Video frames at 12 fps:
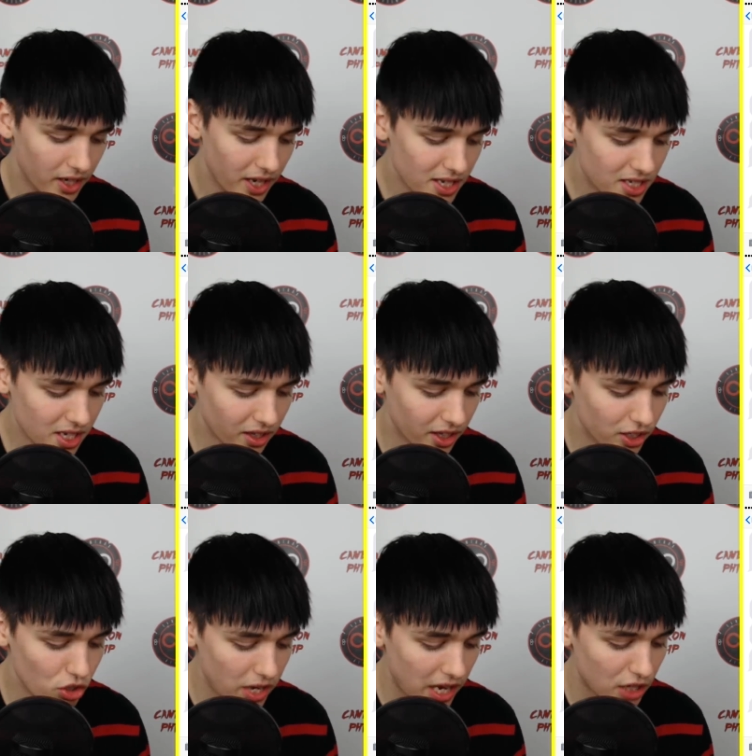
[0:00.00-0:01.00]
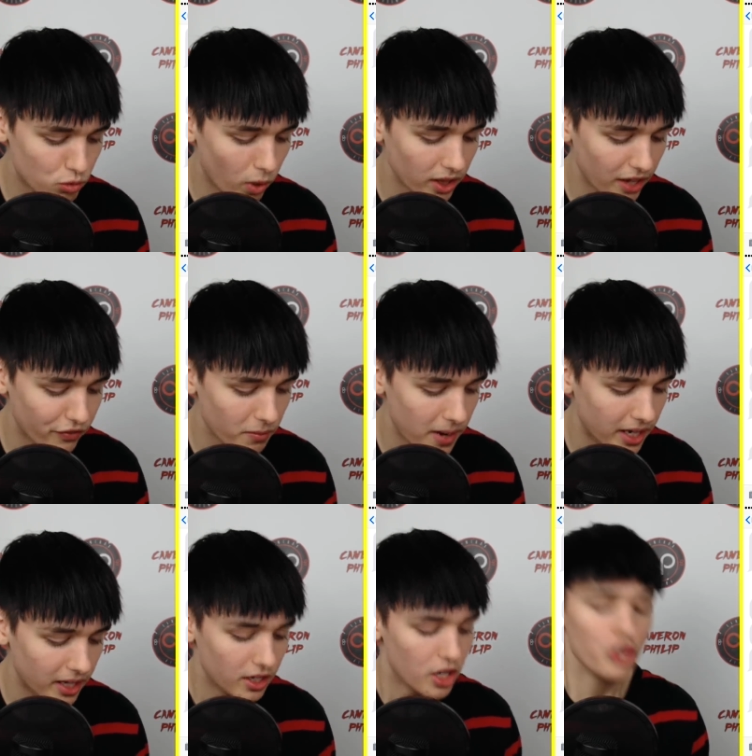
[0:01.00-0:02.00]
It's healing. Yoongi has one life
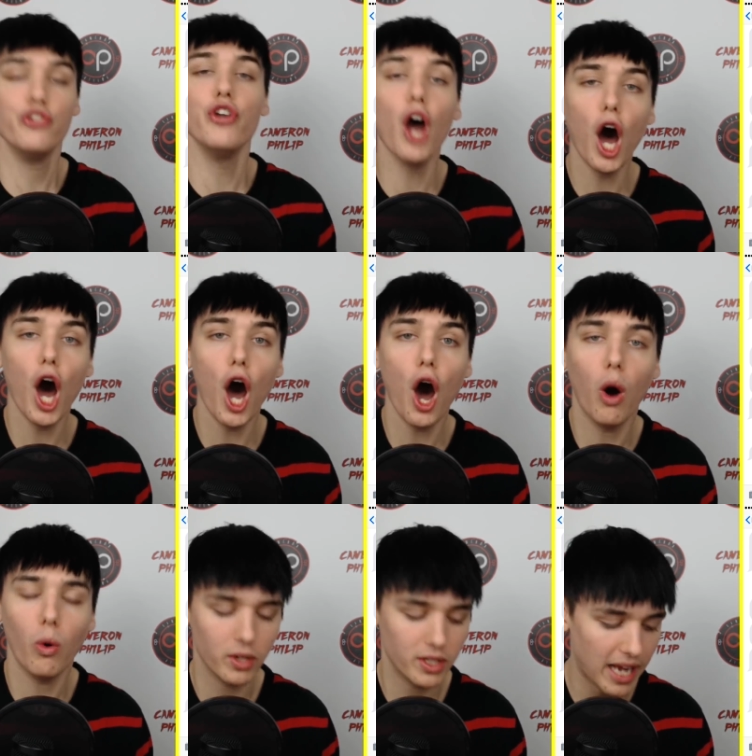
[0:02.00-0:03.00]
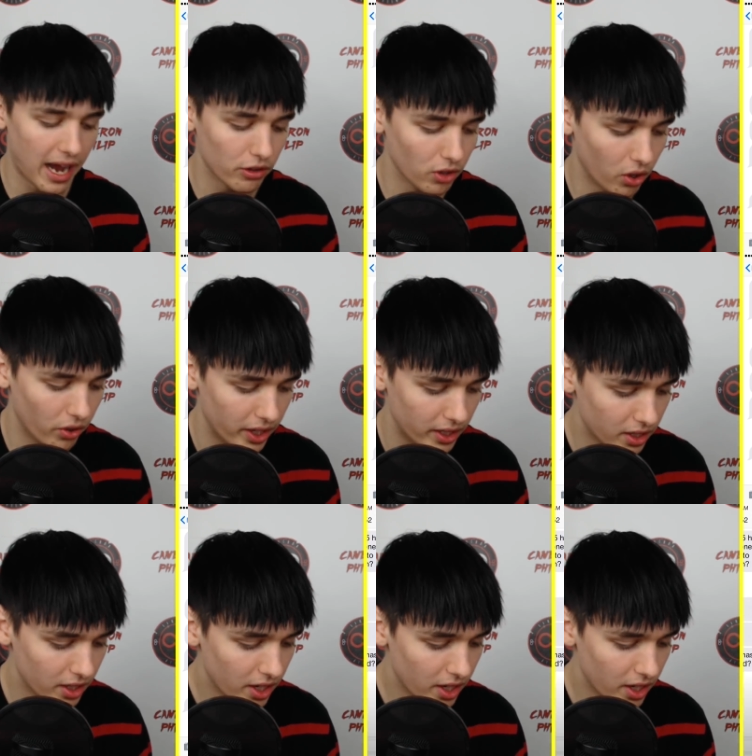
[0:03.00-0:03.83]
remaining. No! Downloading.